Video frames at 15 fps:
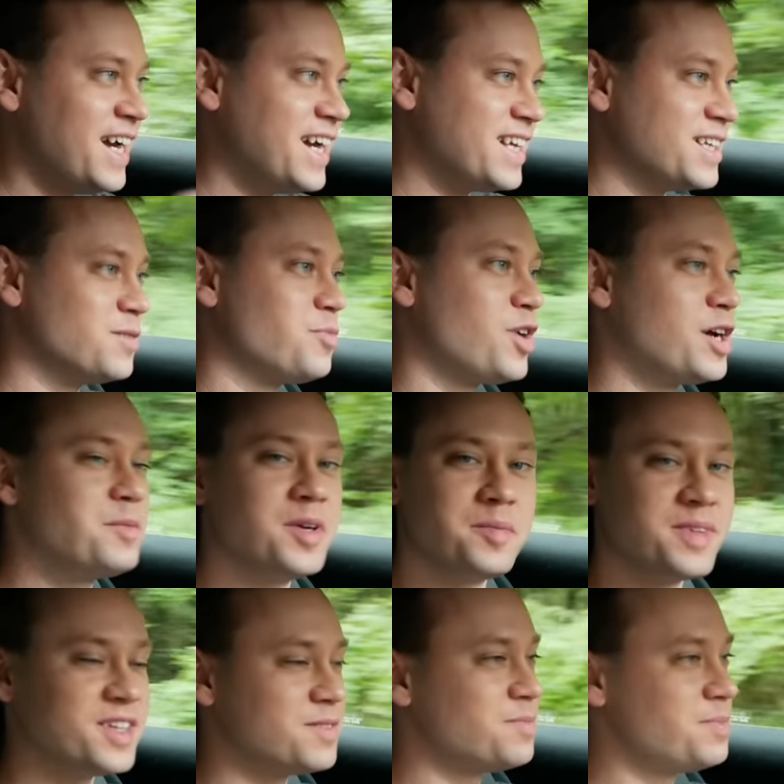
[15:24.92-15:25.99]
and the Premium
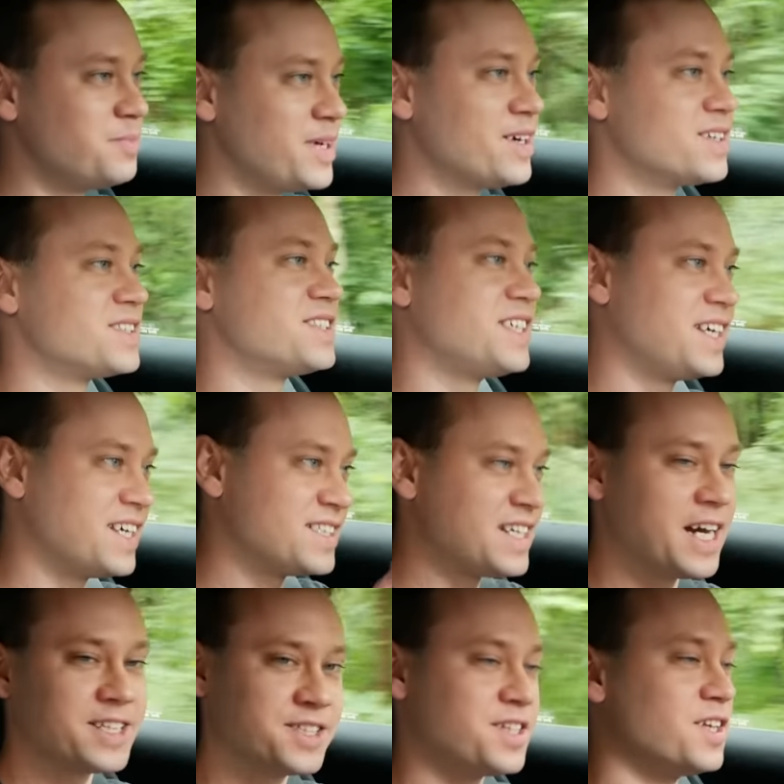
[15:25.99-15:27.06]
in the BRZ, it's
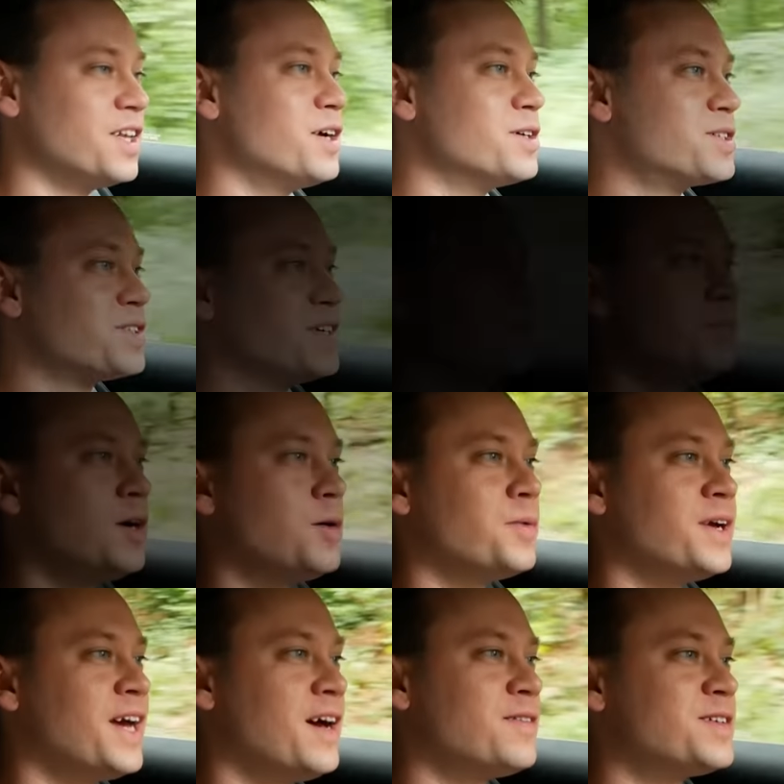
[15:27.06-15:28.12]
actually the low trim. But we
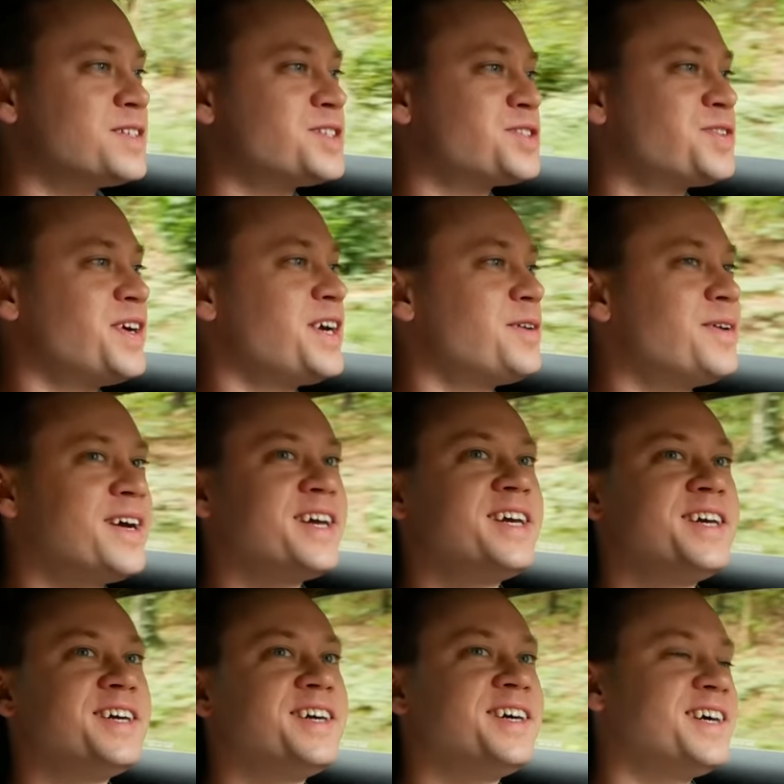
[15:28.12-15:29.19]
have a straightaway
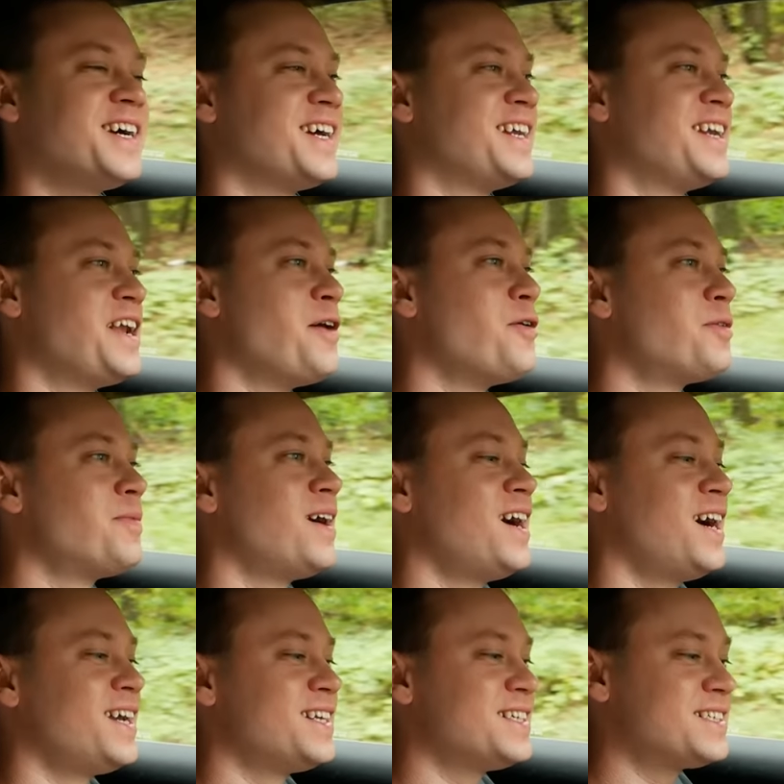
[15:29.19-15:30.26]
here, and no one
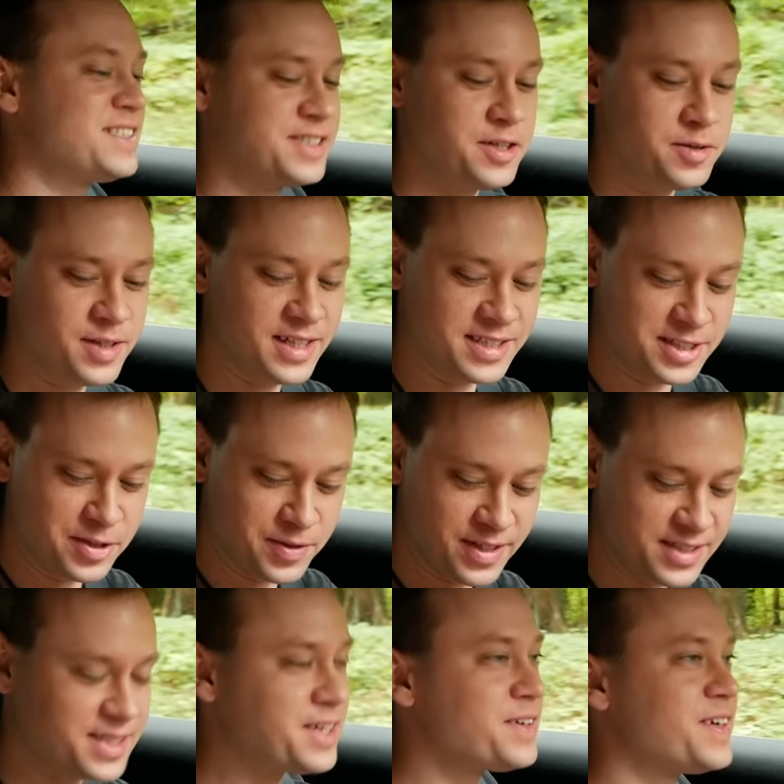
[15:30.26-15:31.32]
behind us, so let's do an
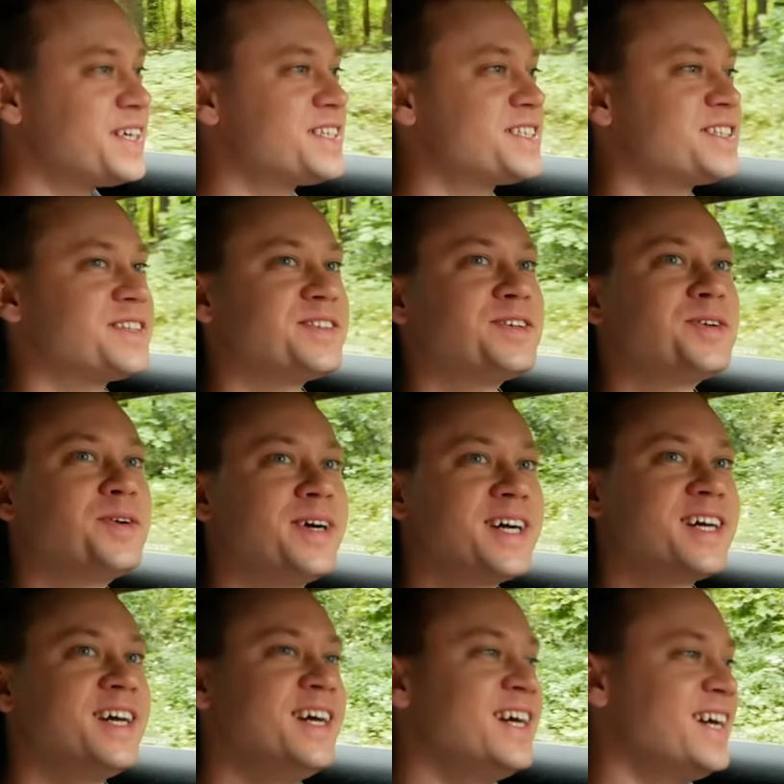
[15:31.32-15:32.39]
acceleration real
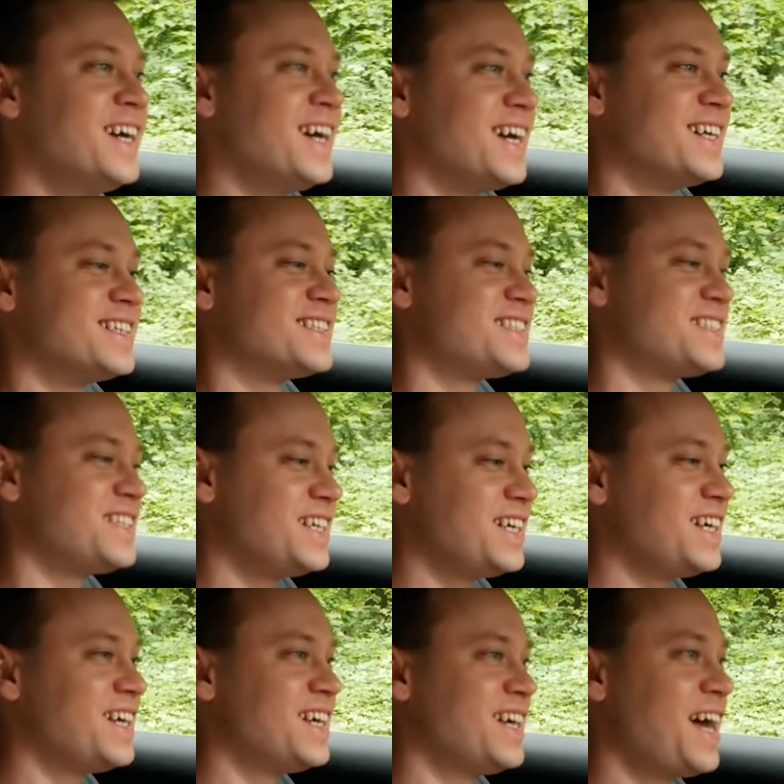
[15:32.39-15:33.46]
quick and
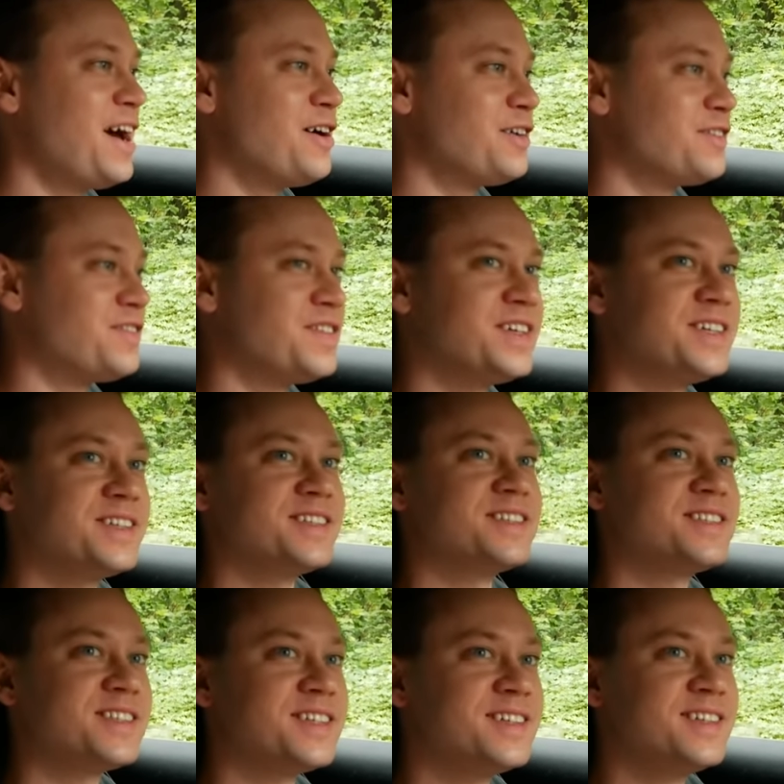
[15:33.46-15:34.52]
see how it
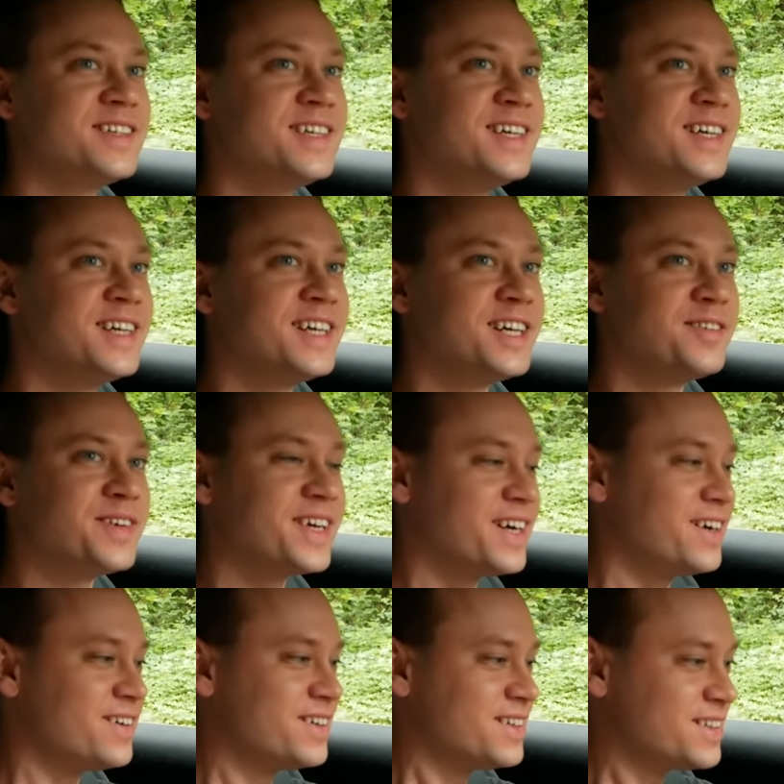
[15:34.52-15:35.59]
feels. So, here we
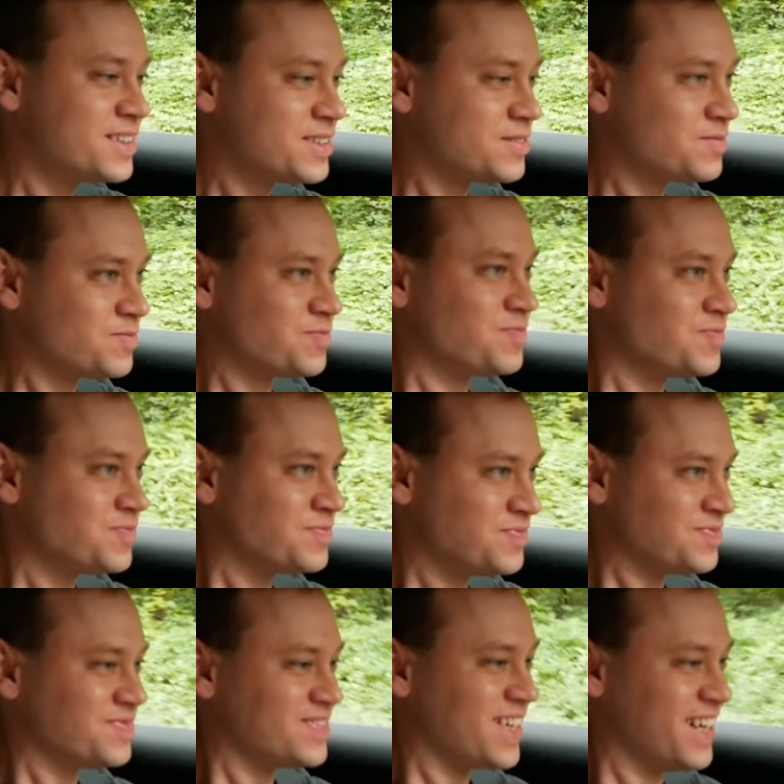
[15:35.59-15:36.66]
go.
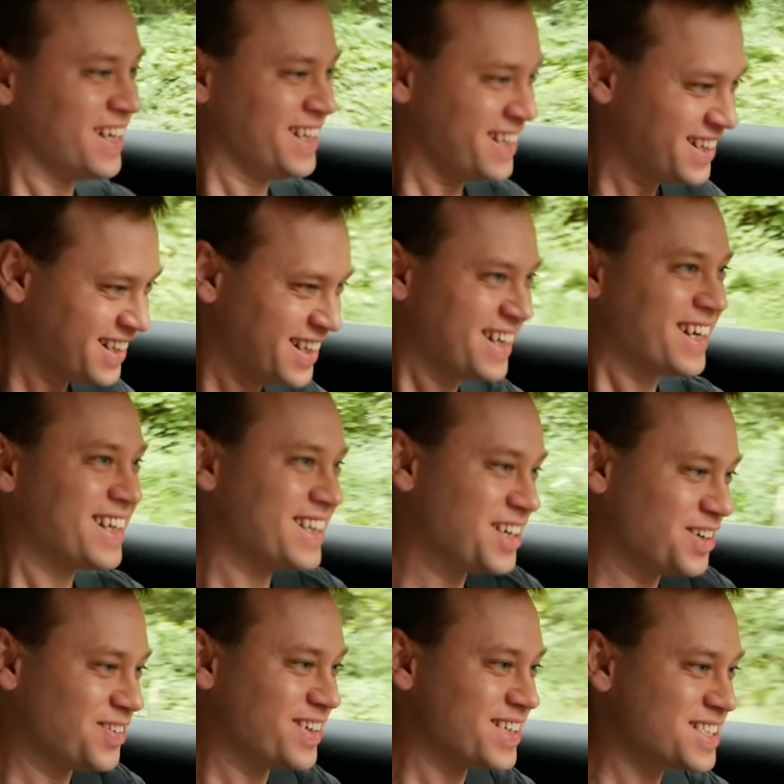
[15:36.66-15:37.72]

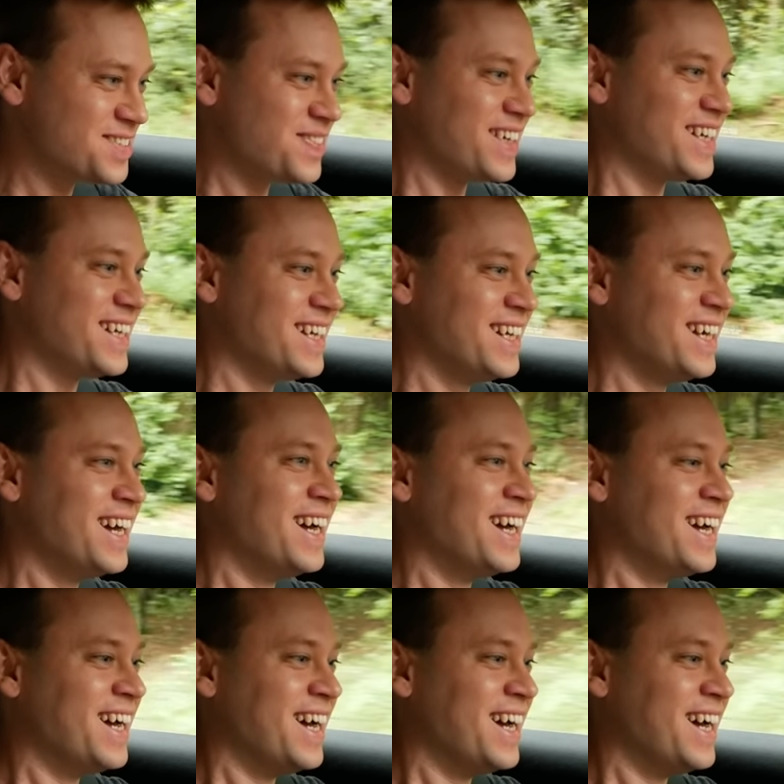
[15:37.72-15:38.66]
Little wheel spin.